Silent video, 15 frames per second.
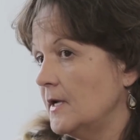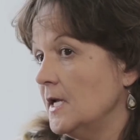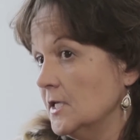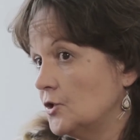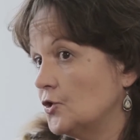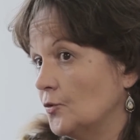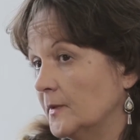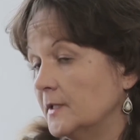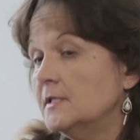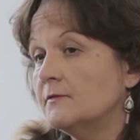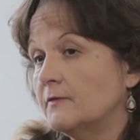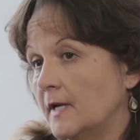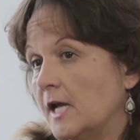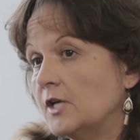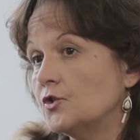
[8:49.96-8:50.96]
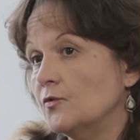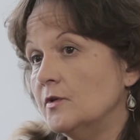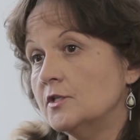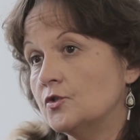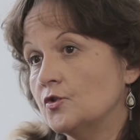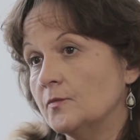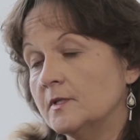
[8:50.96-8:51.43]
instruments, financial
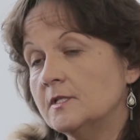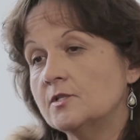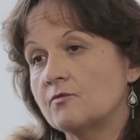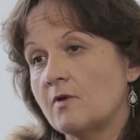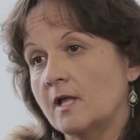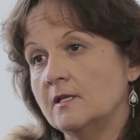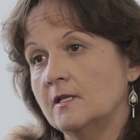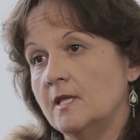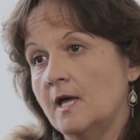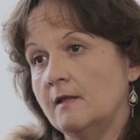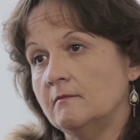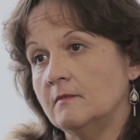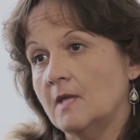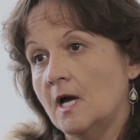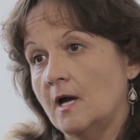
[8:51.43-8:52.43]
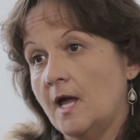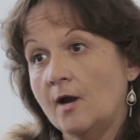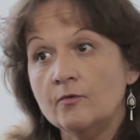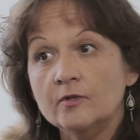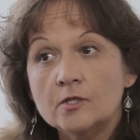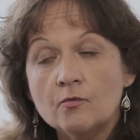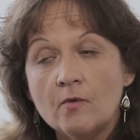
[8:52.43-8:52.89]
instruments, rather than
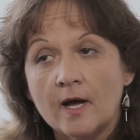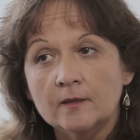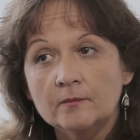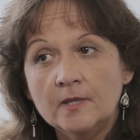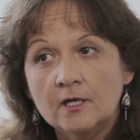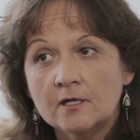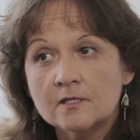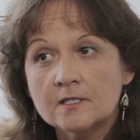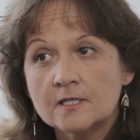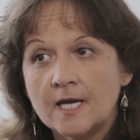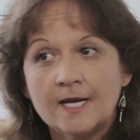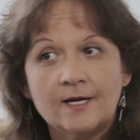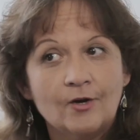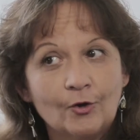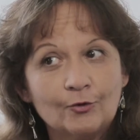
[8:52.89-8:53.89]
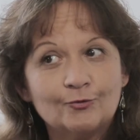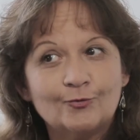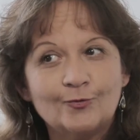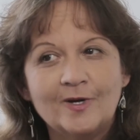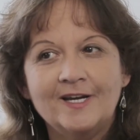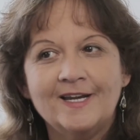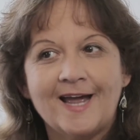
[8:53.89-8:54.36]
equity one, because they are
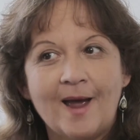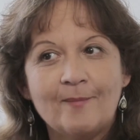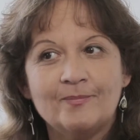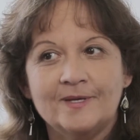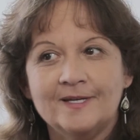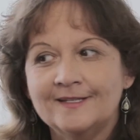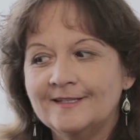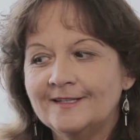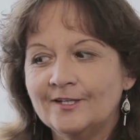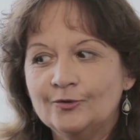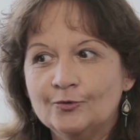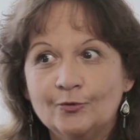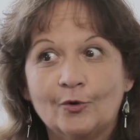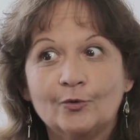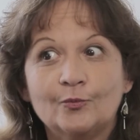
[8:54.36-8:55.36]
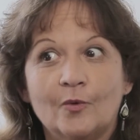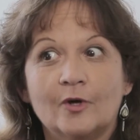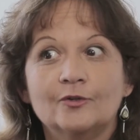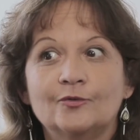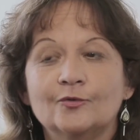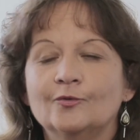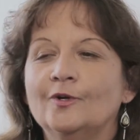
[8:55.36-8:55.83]
not really happy and they do not
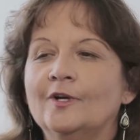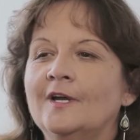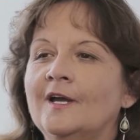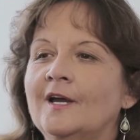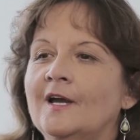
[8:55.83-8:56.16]
want to